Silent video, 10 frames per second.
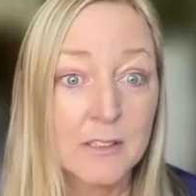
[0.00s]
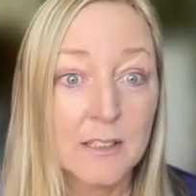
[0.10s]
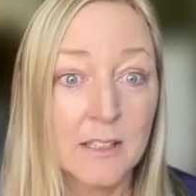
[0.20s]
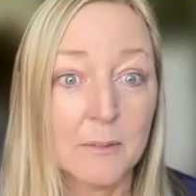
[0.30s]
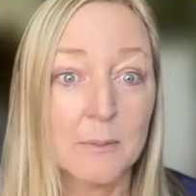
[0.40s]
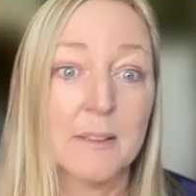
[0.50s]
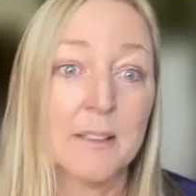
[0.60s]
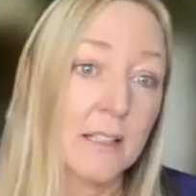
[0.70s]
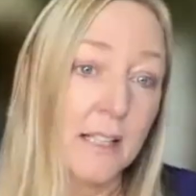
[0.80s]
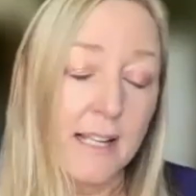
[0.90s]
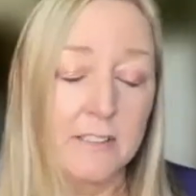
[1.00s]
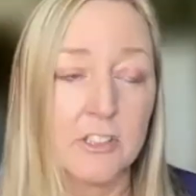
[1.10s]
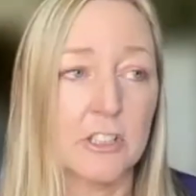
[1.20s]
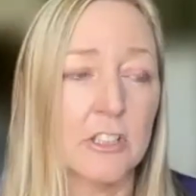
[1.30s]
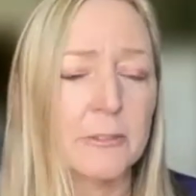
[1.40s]
within the last
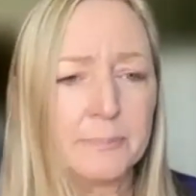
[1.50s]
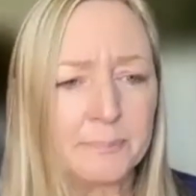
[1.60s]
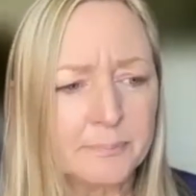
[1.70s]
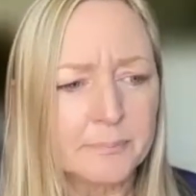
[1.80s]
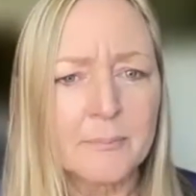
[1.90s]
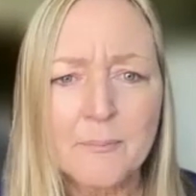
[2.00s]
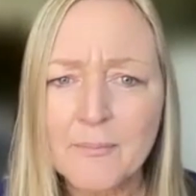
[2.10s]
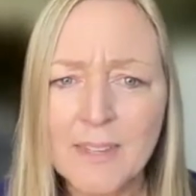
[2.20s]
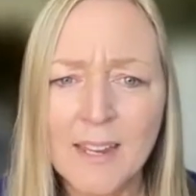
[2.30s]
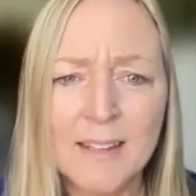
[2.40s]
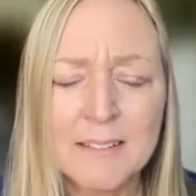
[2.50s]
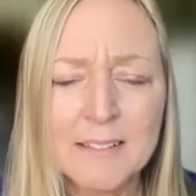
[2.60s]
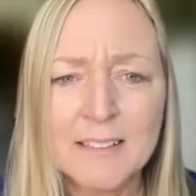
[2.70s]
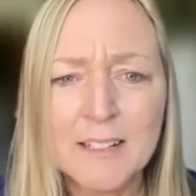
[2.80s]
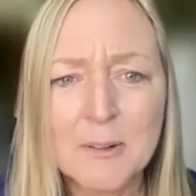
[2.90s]
year
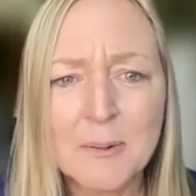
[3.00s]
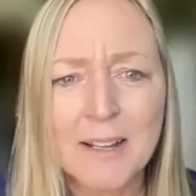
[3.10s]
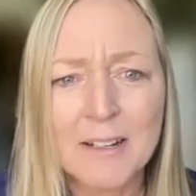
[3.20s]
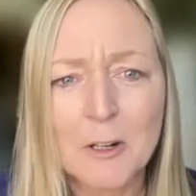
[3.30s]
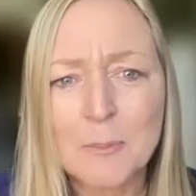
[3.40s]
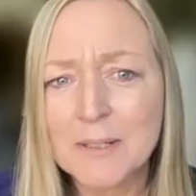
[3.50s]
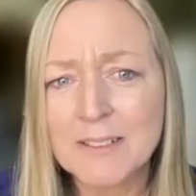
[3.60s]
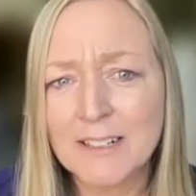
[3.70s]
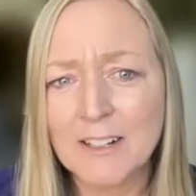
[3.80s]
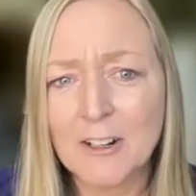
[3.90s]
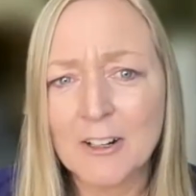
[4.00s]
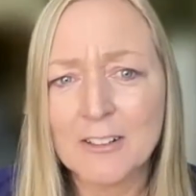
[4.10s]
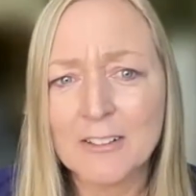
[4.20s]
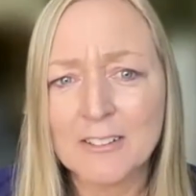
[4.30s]
and, and are building our